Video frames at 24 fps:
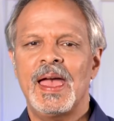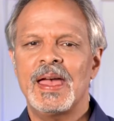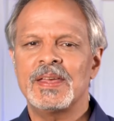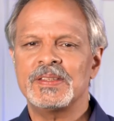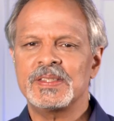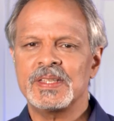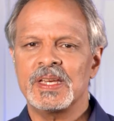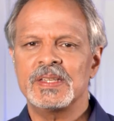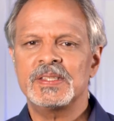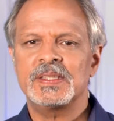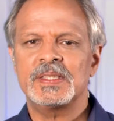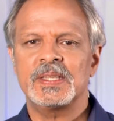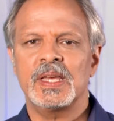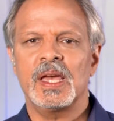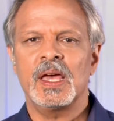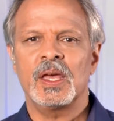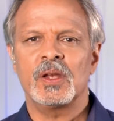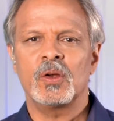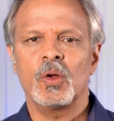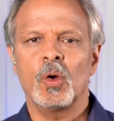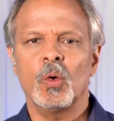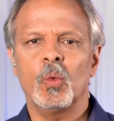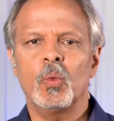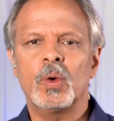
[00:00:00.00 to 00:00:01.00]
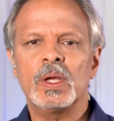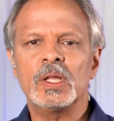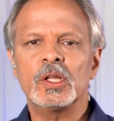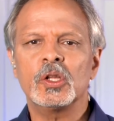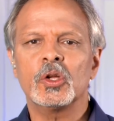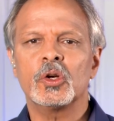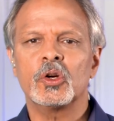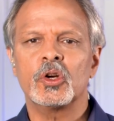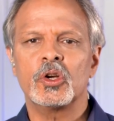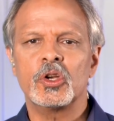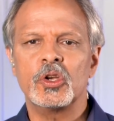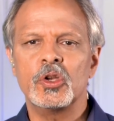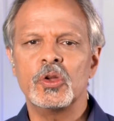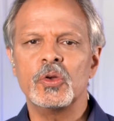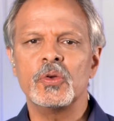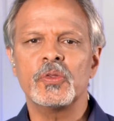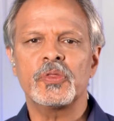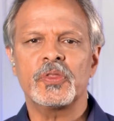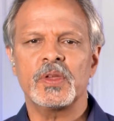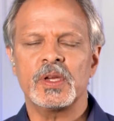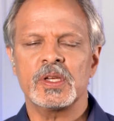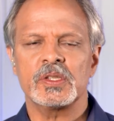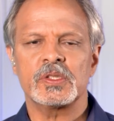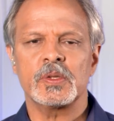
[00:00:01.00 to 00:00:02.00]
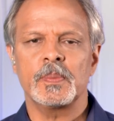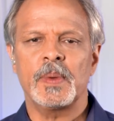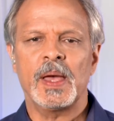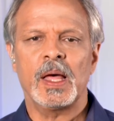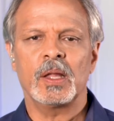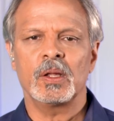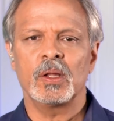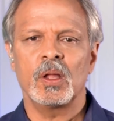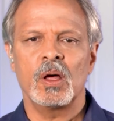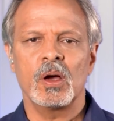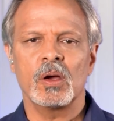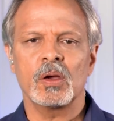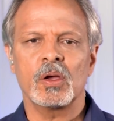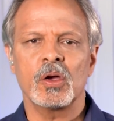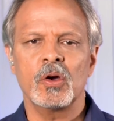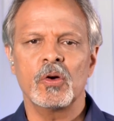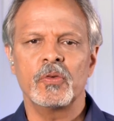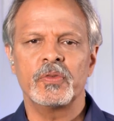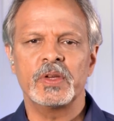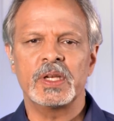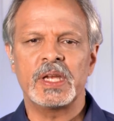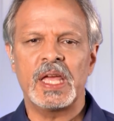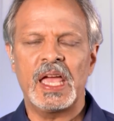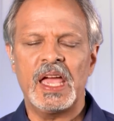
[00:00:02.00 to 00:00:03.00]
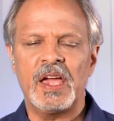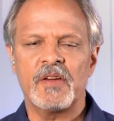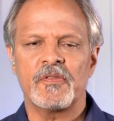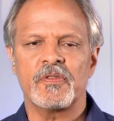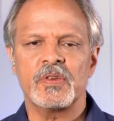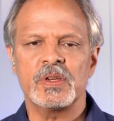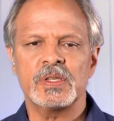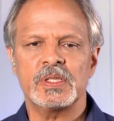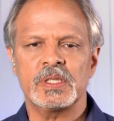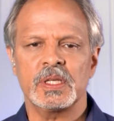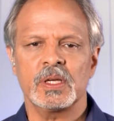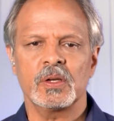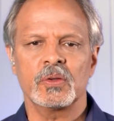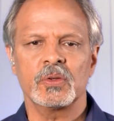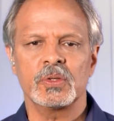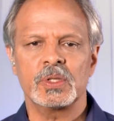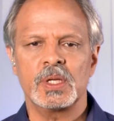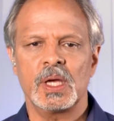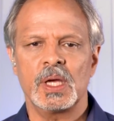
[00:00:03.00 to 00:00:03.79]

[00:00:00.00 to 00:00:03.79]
As I said, we learn new things about long COVID every single